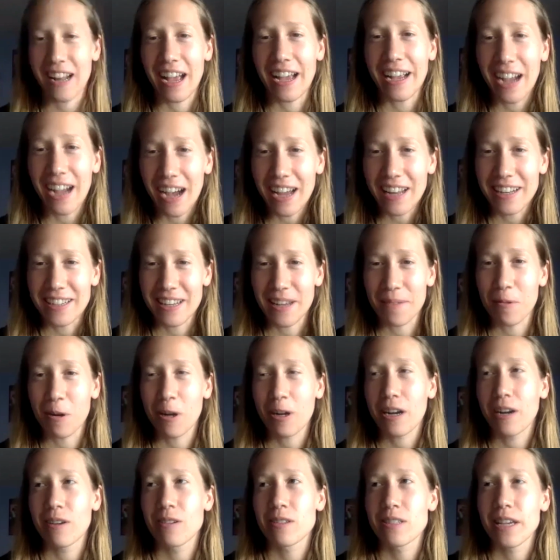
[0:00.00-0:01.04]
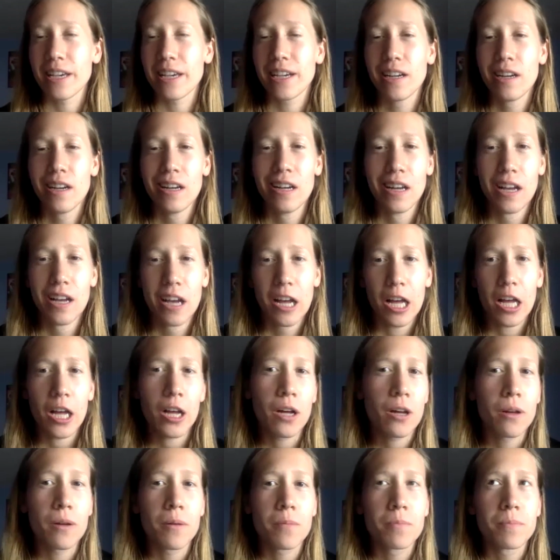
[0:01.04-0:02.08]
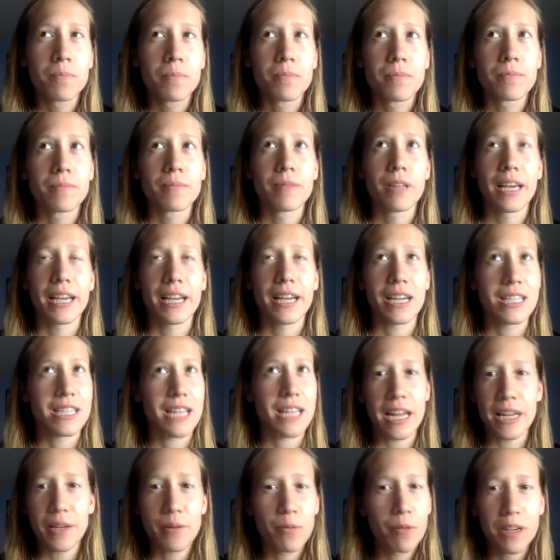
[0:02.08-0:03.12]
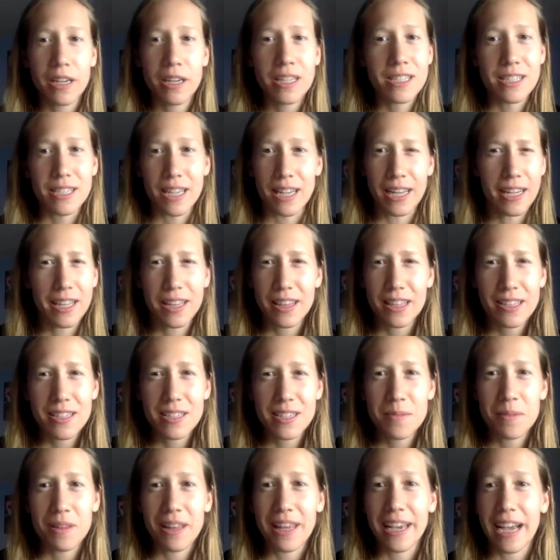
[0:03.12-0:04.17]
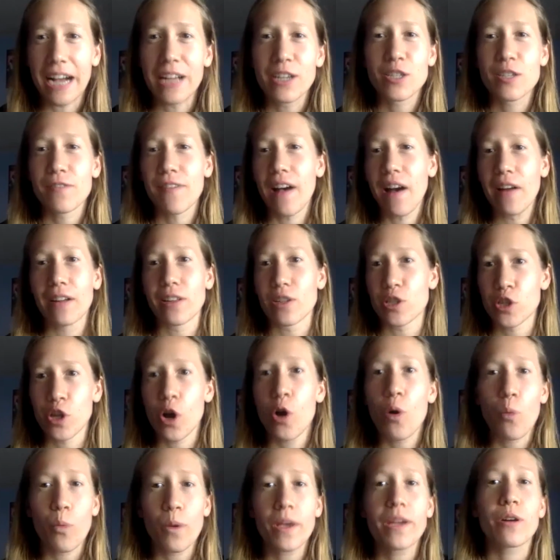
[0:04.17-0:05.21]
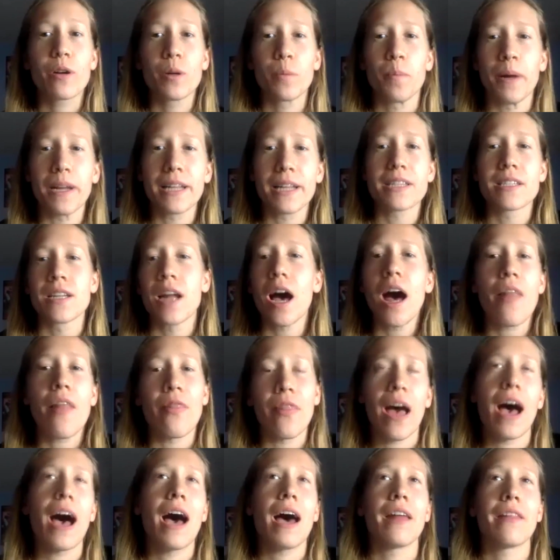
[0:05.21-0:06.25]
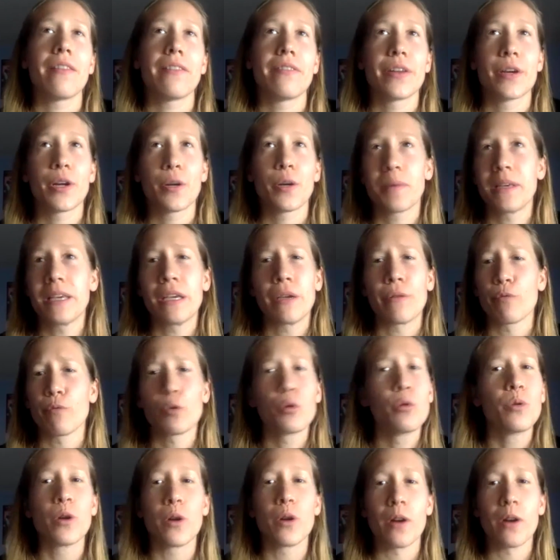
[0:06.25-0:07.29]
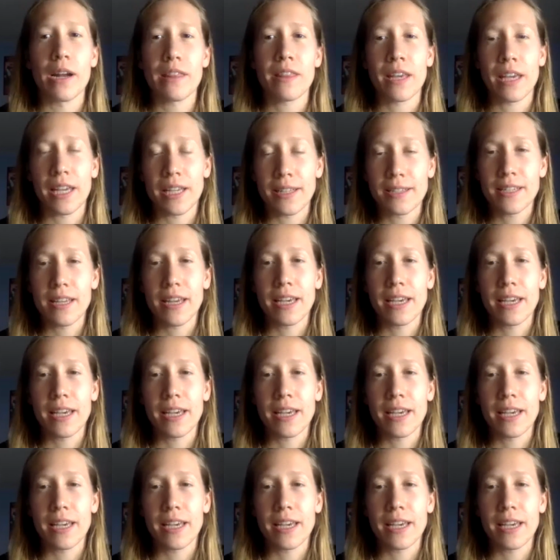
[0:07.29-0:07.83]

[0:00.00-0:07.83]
got in Denmark. I was like, is anyone gonna say anything to me? Like, I just found it so weird, but it's not that they're being rude or anything. It's like